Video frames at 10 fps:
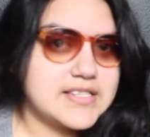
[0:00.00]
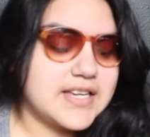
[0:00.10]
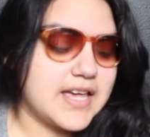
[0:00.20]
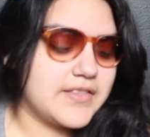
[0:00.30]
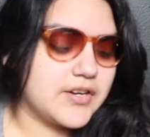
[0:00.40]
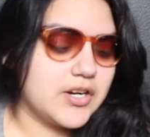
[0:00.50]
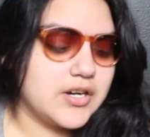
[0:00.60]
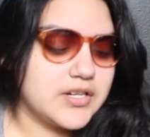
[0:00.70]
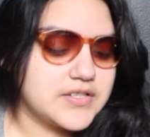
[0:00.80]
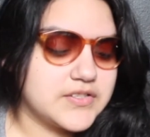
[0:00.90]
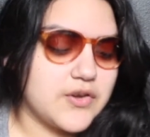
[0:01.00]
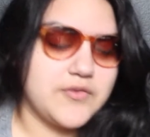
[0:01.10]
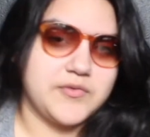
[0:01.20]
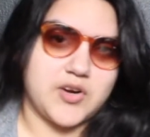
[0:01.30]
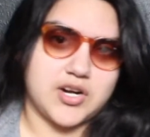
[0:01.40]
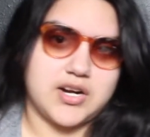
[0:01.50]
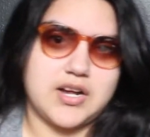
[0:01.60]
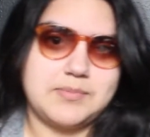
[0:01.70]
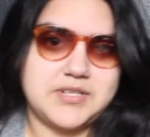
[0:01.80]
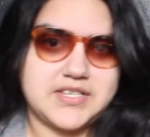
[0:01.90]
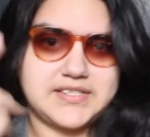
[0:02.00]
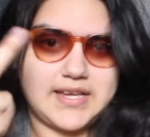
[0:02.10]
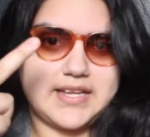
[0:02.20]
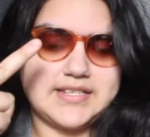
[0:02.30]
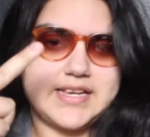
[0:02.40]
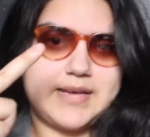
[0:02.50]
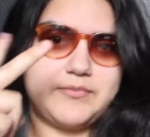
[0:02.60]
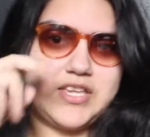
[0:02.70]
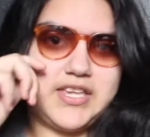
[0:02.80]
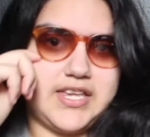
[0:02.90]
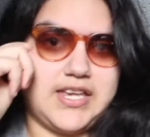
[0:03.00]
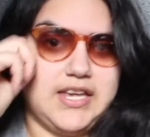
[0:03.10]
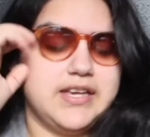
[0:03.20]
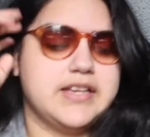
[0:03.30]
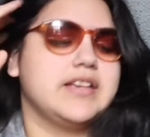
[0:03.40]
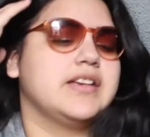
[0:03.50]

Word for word: together so far up to the second time we hit E.